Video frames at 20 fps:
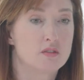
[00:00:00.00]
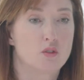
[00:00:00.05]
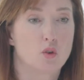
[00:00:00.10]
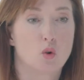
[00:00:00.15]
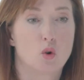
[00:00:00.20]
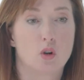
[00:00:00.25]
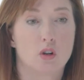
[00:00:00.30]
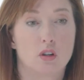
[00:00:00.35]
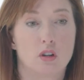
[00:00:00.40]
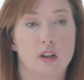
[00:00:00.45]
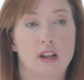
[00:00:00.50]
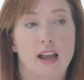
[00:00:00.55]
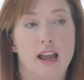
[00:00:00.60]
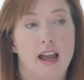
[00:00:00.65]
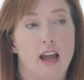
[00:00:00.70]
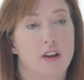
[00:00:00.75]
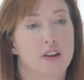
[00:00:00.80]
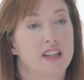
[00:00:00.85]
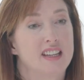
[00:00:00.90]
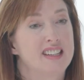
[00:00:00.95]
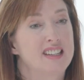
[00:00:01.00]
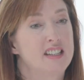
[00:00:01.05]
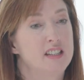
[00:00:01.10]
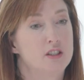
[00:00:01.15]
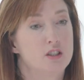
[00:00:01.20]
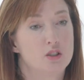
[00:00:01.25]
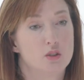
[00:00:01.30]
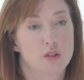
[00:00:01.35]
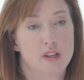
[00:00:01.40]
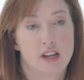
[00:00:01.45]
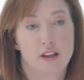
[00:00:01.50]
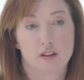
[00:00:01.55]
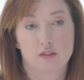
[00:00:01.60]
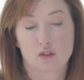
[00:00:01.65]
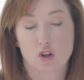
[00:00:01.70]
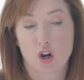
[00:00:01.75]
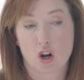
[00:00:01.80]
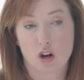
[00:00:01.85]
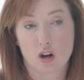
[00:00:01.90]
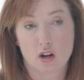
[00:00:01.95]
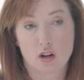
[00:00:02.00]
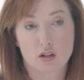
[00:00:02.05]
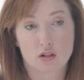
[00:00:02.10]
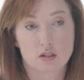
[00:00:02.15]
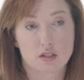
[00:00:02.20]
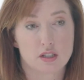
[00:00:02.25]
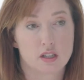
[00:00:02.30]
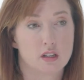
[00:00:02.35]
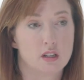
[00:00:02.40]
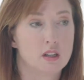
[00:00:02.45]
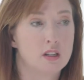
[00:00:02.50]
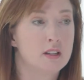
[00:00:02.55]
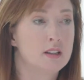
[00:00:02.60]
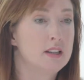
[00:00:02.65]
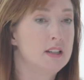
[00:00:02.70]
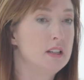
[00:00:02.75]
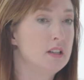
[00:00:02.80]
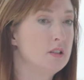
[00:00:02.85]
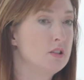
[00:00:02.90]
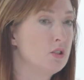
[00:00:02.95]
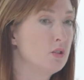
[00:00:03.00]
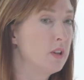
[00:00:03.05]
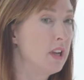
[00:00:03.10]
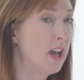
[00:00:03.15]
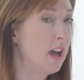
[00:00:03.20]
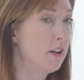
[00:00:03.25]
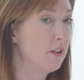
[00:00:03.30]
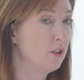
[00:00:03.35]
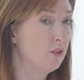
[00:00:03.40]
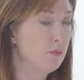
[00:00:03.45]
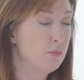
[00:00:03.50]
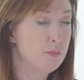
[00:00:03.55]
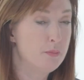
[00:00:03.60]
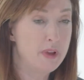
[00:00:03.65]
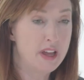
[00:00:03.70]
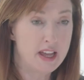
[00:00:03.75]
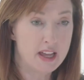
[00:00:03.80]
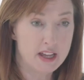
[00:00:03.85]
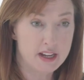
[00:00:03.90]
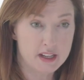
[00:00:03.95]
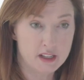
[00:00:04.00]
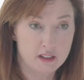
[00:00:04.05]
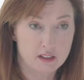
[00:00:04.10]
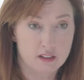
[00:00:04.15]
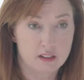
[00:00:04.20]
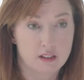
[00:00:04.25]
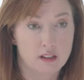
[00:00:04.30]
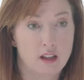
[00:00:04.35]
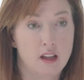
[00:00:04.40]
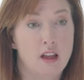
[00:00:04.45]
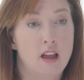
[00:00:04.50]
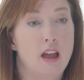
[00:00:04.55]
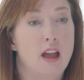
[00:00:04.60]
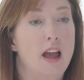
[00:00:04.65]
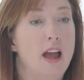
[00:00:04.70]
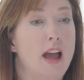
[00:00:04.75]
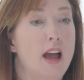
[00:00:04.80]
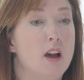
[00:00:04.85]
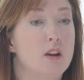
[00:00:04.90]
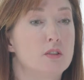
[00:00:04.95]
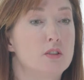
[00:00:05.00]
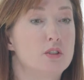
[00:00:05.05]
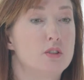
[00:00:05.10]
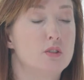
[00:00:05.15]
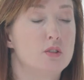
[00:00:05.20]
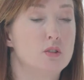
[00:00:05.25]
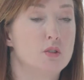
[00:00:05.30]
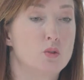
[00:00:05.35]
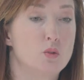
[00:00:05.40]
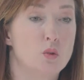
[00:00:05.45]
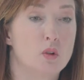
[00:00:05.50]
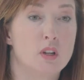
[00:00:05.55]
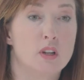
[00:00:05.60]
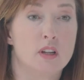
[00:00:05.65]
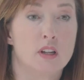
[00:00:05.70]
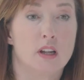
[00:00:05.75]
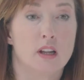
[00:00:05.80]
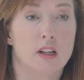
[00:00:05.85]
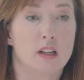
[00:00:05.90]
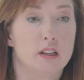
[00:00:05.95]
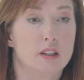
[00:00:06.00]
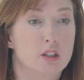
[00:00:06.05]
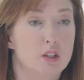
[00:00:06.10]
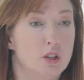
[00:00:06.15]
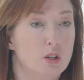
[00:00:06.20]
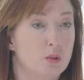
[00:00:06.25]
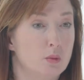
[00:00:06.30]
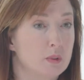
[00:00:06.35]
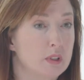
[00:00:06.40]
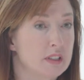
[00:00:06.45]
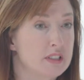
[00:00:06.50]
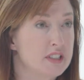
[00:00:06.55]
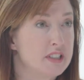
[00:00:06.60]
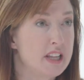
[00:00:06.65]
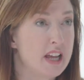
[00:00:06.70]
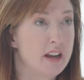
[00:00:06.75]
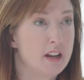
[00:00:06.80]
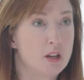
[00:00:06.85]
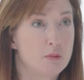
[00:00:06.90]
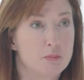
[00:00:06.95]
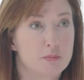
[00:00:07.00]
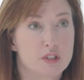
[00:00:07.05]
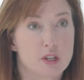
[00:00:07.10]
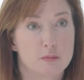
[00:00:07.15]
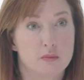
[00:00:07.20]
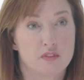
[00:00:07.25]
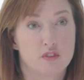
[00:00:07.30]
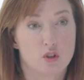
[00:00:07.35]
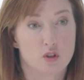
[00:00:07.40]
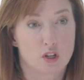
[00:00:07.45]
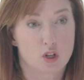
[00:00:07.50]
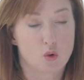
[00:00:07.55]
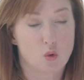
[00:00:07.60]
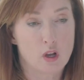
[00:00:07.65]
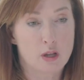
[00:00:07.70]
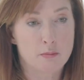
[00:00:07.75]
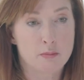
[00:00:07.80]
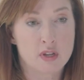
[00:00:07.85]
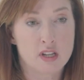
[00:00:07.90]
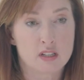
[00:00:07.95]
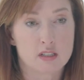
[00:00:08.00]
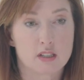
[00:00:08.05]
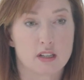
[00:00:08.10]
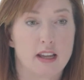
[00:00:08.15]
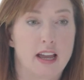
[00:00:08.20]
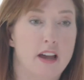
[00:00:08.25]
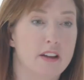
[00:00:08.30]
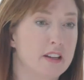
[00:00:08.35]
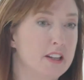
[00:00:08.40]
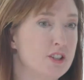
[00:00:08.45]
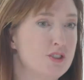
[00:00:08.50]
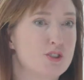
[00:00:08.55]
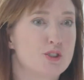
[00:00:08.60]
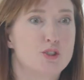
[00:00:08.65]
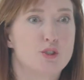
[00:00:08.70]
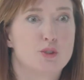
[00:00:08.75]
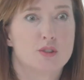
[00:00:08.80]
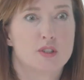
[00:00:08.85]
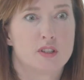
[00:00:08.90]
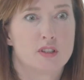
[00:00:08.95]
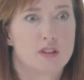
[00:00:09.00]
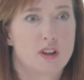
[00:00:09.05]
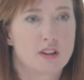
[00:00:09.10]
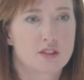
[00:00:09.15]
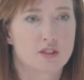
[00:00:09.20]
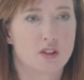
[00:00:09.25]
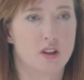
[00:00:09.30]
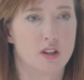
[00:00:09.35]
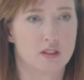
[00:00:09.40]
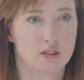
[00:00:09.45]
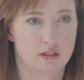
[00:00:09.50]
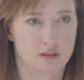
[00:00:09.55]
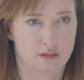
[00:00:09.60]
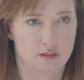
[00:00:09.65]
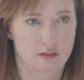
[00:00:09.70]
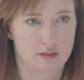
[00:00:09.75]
for how to get into and out of cars, into and out of bed, how to, set up some of your equipment, how to get your shoes and socks on.